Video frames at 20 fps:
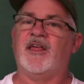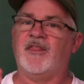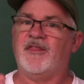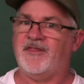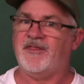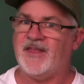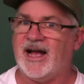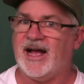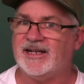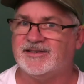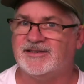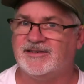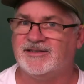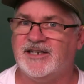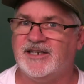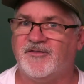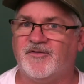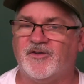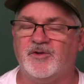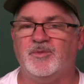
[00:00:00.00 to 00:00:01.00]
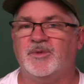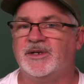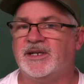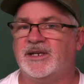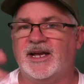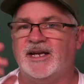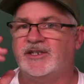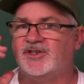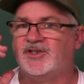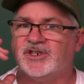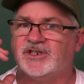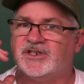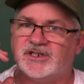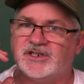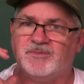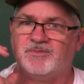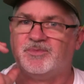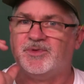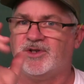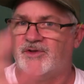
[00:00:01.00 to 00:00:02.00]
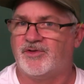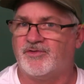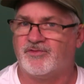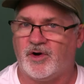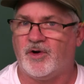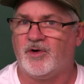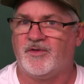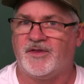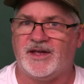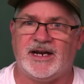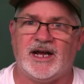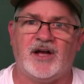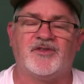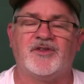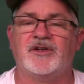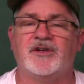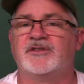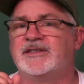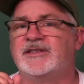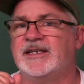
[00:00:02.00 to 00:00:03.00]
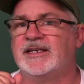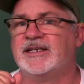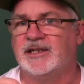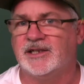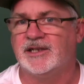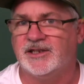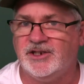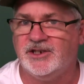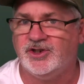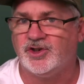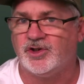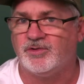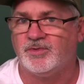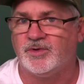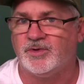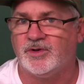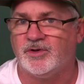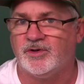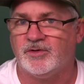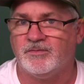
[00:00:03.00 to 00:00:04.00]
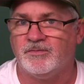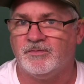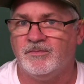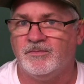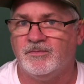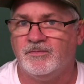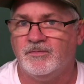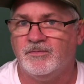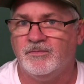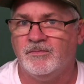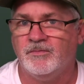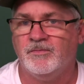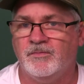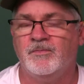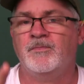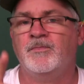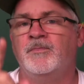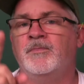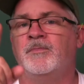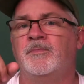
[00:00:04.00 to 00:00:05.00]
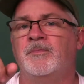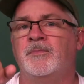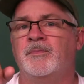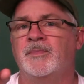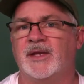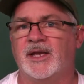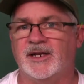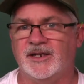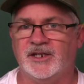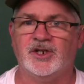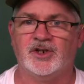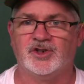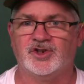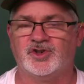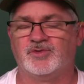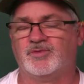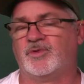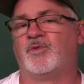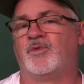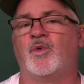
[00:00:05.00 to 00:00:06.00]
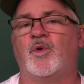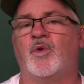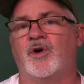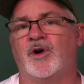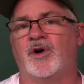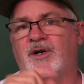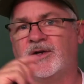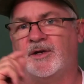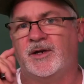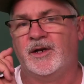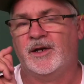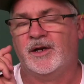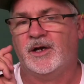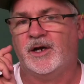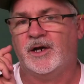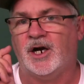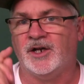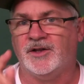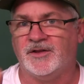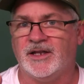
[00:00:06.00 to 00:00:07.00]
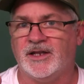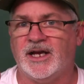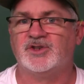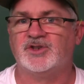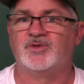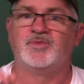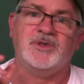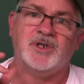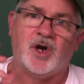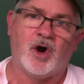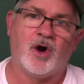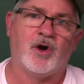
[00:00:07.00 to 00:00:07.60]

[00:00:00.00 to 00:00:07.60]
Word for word: that's different. We can't just simply throw that out there and say clean your room and here's your reward unless we